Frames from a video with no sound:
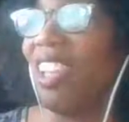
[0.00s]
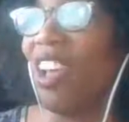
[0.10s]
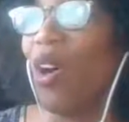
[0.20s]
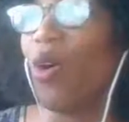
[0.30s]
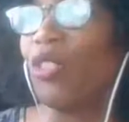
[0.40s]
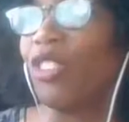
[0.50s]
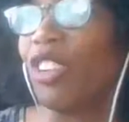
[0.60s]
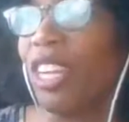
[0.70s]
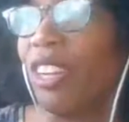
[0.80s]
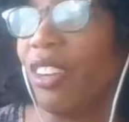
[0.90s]
Hold your
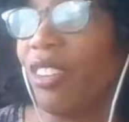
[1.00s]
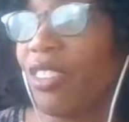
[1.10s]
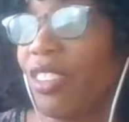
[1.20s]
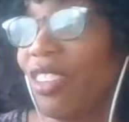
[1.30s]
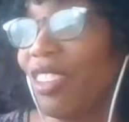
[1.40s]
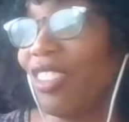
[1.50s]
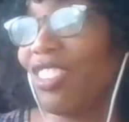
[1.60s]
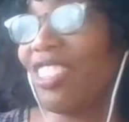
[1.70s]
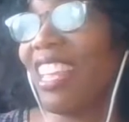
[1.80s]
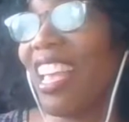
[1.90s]
ears,
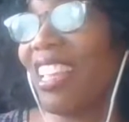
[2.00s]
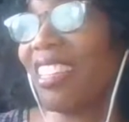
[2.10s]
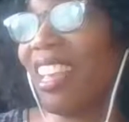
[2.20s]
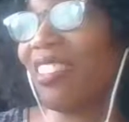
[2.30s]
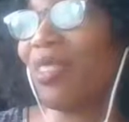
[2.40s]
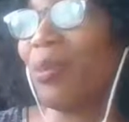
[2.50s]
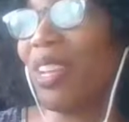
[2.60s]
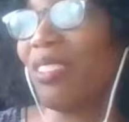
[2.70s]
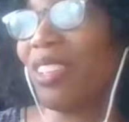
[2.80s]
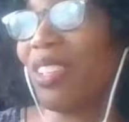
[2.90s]
she says as she
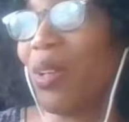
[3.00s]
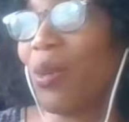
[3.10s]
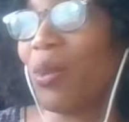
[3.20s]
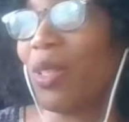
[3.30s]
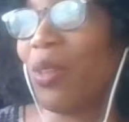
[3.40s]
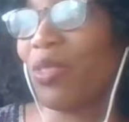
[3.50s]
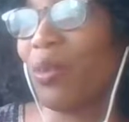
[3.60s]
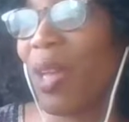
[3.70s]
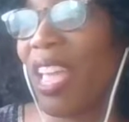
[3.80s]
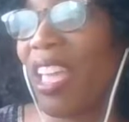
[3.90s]
brings the comb close to
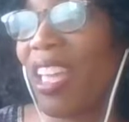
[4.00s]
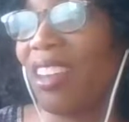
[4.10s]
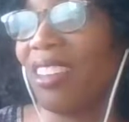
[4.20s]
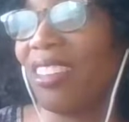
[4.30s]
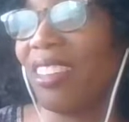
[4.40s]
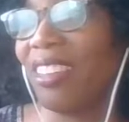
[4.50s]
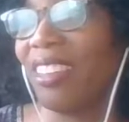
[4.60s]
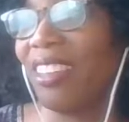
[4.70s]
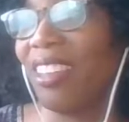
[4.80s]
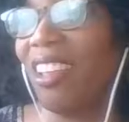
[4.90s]
my head.
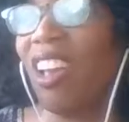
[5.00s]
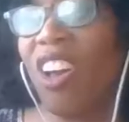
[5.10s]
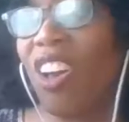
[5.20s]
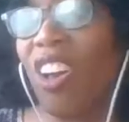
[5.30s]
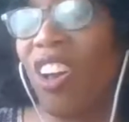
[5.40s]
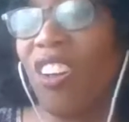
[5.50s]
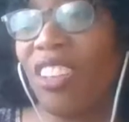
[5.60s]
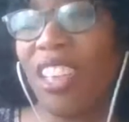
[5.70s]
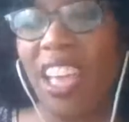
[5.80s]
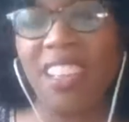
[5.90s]

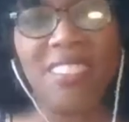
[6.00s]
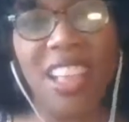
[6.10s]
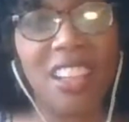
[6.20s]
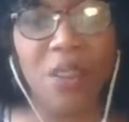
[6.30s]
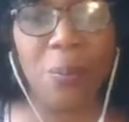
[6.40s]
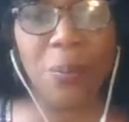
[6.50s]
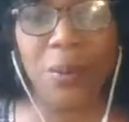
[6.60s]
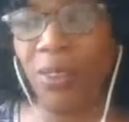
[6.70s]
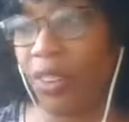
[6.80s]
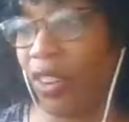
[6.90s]
Oh yeah, it's not going to
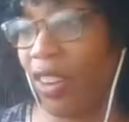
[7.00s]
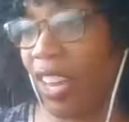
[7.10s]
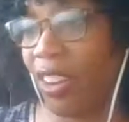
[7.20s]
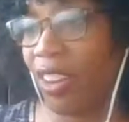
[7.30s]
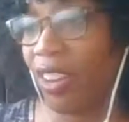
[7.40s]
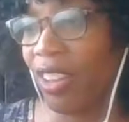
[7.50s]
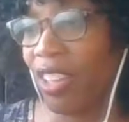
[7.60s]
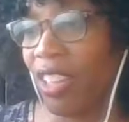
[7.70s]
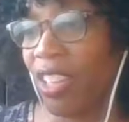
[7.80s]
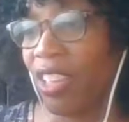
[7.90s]
burn her hair.
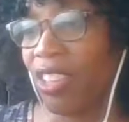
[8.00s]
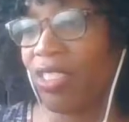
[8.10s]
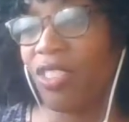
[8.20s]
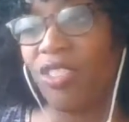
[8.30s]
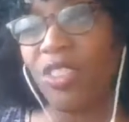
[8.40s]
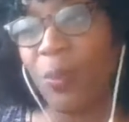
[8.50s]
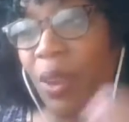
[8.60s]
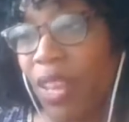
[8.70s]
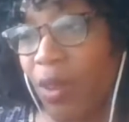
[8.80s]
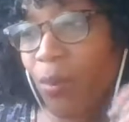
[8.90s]
She's just
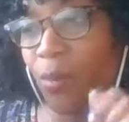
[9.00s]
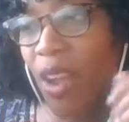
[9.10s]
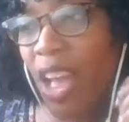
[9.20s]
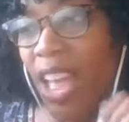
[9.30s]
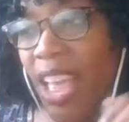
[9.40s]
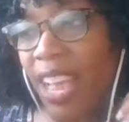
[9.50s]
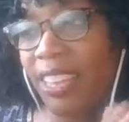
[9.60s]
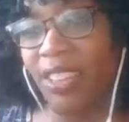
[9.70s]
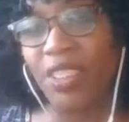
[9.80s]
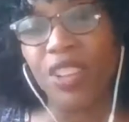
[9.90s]
putting it right
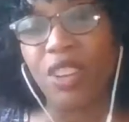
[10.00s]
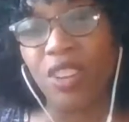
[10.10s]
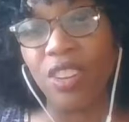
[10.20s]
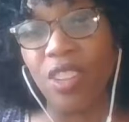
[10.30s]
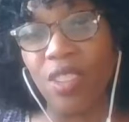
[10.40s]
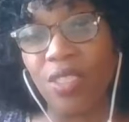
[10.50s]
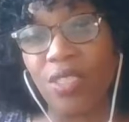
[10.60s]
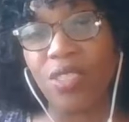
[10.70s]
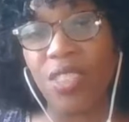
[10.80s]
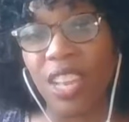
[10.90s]
near the curls
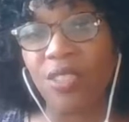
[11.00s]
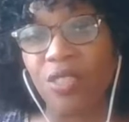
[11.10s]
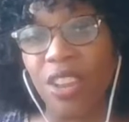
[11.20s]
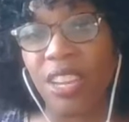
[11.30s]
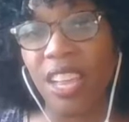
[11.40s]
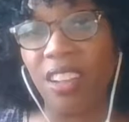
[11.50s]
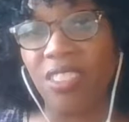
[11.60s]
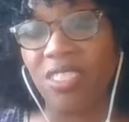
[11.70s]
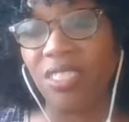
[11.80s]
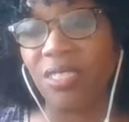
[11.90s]
so they can straighten
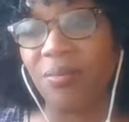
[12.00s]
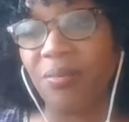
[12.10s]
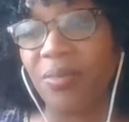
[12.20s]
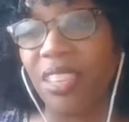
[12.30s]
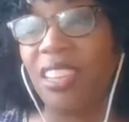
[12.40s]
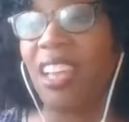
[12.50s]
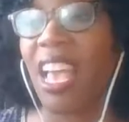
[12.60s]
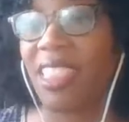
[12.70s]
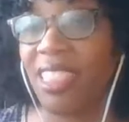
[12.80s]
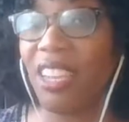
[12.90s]
out.
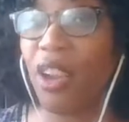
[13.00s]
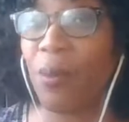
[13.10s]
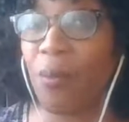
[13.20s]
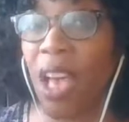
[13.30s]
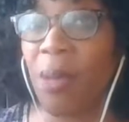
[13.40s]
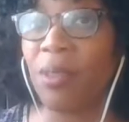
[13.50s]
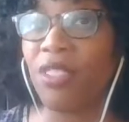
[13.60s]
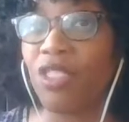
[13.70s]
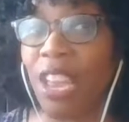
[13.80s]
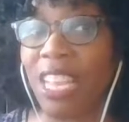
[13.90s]
I think her mom is
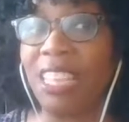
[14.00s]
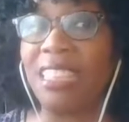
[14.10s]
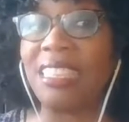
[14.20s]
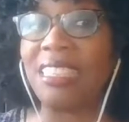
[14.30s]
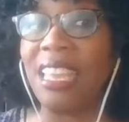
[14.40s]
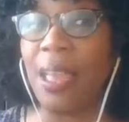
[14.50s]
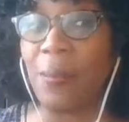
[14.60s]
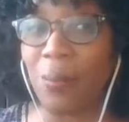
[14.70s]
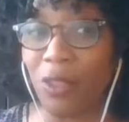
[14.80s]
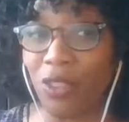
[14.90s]
checking the
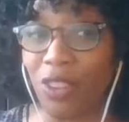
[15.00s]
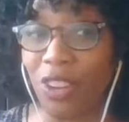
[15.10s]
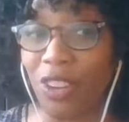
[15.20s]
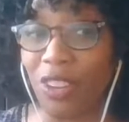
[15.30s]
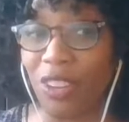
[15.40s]
temperature.